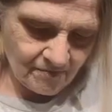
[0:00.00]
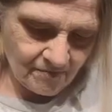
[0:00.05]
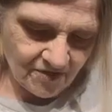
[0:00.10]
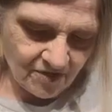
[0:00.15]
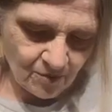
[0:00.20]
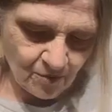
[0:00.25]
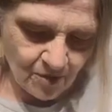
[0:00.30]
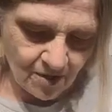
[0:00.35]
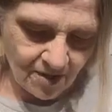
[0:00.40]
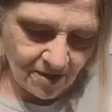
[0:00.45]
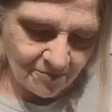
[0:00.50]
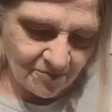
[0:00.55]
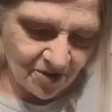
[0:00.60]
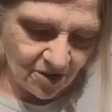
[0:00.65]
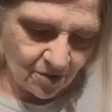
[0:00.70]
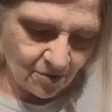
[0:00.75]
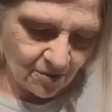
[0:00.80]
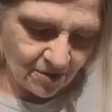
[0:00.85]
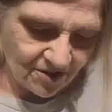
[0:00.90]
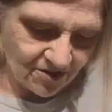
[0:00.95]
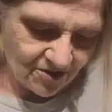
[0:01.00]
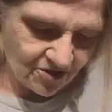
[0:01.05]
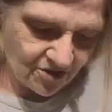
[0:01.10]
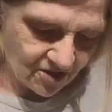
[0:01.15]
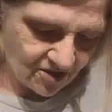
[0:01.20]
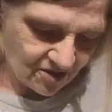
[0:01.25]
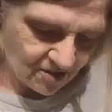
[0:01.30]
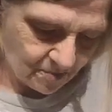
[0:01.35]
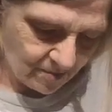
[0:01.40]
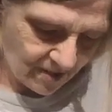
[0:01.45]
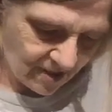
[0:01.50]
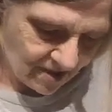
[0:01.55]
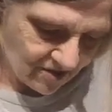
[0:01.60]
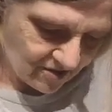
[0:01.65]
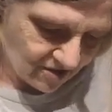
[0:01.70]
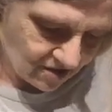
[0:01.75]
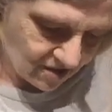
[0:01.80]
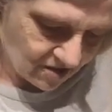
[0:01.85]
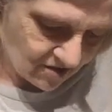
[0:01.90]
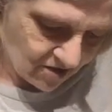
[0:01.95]
So what I'm doing is just
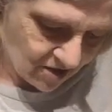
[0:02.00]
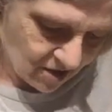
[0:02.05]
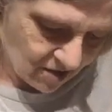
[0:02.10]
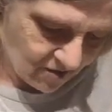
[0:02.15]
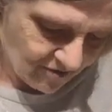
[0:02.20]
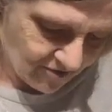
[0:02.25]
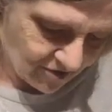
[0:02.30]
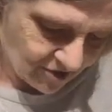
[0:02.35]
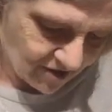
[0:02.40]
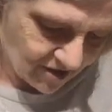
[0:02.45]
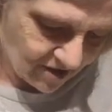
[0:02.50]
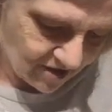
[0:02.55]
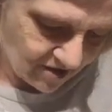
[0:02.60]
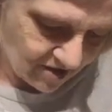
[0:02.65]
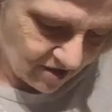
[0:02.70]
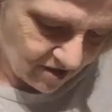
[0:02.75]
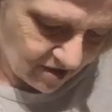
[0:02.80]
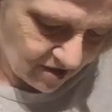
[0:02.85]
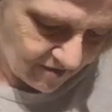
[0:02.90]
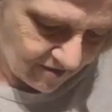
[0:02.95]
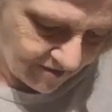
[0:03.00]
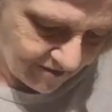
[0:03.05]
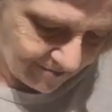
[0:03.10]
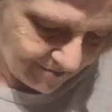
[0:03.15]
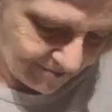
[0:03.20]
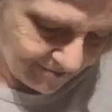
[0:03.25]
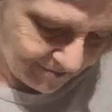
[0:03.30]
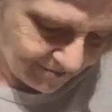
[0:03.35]
spacing, because hopefully it's even.